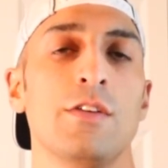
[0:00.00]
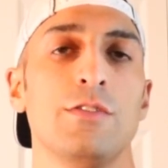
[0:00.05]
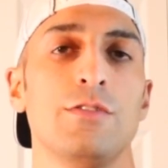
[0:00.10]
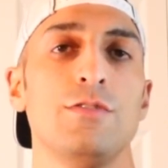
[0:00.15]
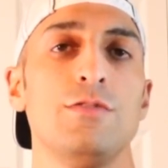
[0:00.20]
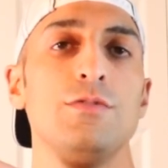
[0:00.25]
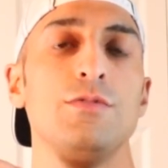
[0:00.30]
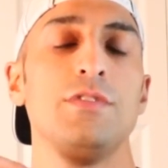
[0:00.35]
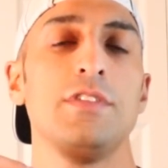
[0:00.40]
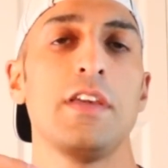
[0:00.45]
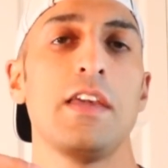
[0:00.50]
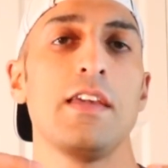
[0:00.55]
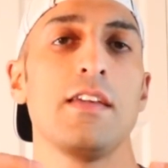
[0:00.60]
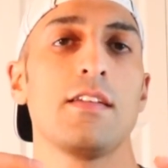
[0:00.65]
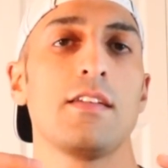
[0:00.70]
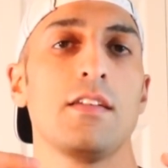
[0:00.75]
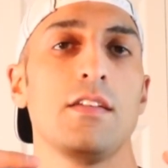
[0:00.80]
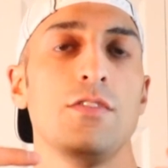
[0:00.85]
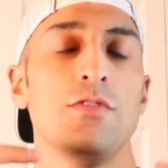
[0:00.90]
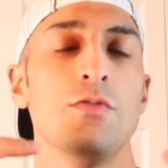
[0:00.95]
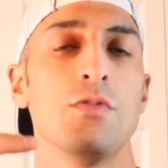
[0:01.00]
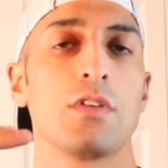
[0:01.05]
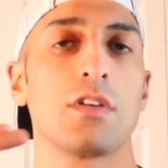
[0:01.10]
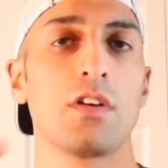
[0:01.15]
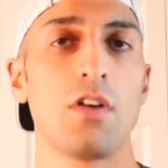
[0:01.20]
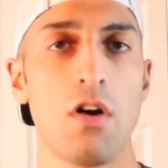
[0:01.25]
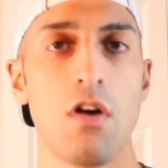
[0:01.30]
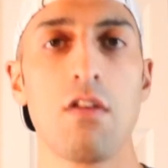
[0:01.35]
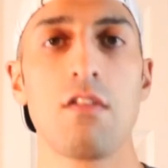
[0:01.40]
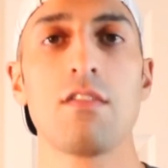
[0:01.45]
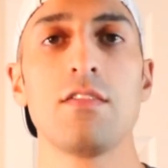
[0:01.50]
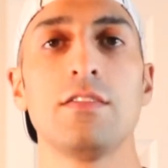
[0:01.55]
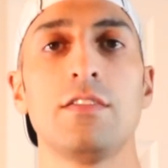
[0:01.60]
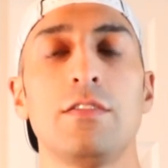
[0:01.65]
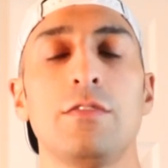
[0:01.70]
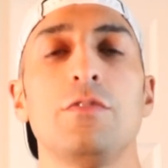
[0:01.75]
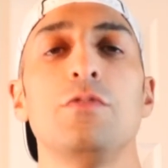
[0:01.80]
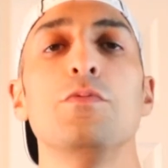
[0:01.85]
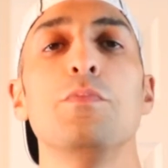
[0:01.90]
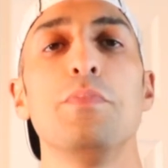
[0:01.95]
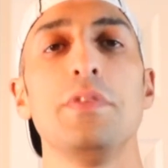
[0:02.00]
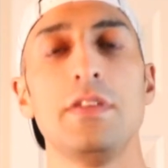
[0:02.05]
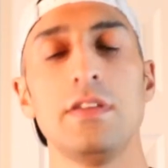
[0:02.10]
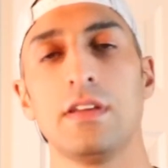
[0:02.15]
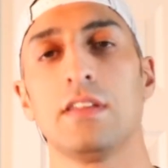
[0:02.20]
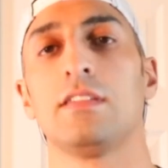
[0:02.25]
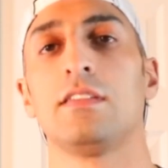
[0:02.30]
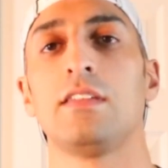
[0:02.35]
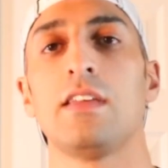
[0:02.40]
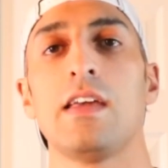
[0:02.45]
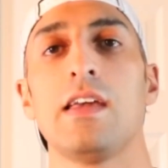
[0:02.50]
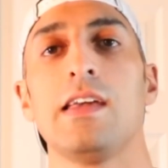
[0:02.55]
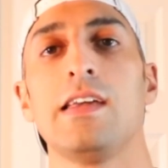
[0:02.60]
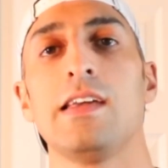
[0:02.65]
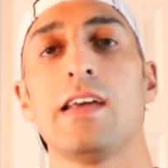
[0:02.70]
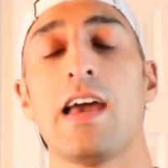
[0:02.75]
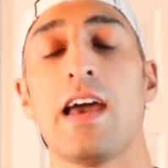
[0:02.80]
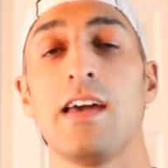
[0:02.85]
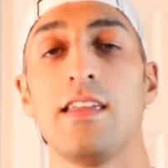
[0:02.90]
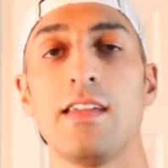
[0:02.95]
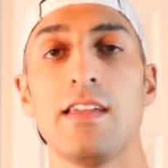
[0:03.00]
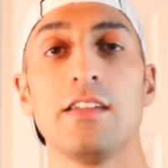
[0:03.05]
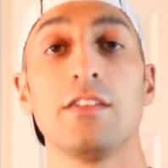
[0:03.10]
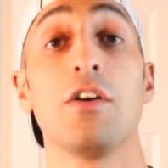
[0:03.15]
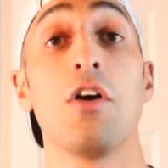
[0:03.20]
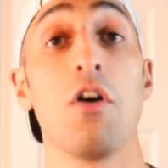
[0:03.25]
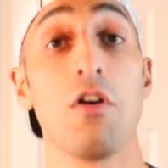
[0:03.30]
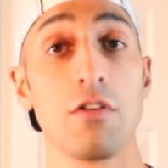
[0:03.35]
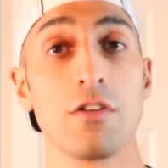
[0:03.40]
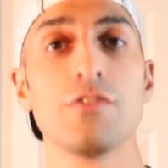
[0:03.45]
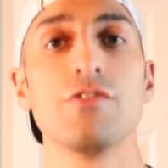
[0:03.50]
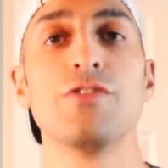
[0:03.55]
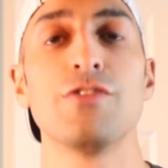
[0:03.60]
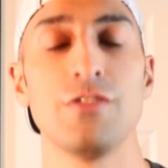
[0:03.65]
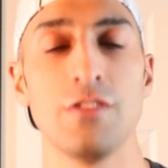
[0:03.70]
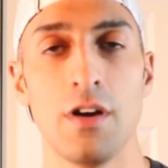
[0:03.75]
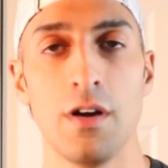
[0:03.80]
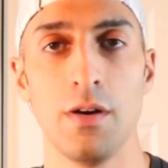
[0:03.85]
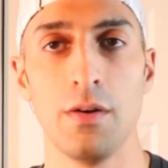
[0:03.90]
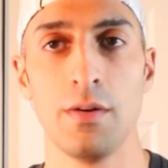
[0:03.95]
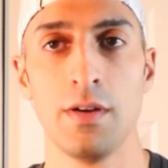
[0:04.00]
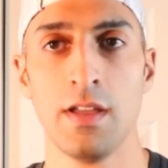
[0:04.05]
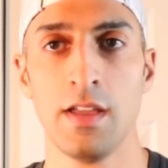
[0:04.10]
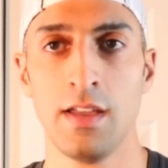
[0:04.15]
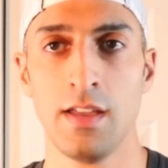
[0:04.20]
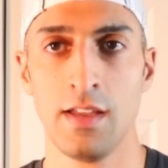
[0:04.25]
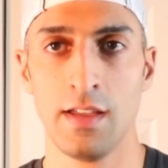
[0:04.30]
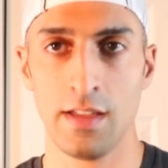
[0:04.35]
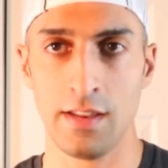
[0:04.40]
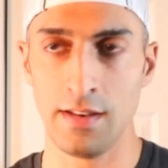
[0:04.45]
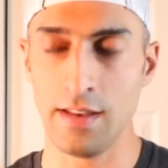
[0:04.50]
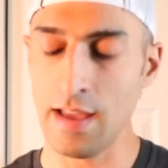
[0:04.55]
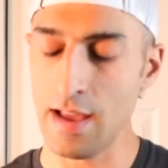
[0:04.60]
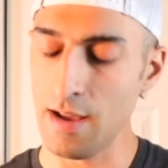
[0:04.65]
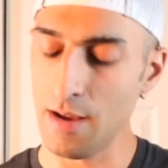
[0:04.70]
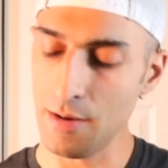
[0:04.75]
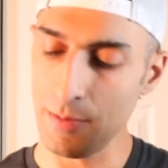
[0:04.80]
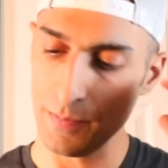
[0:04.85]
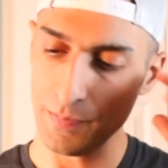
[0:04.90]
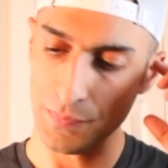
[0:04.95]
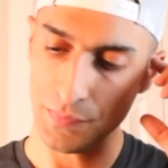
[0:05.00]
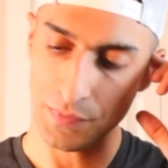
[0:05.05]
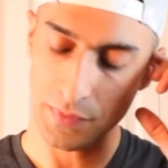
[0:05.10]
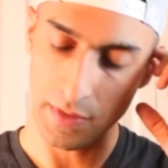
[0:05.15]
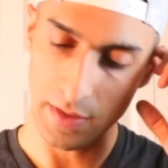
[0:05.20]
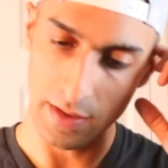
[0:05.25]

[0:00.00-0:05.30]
to take your cards to PSA at a card show. Now,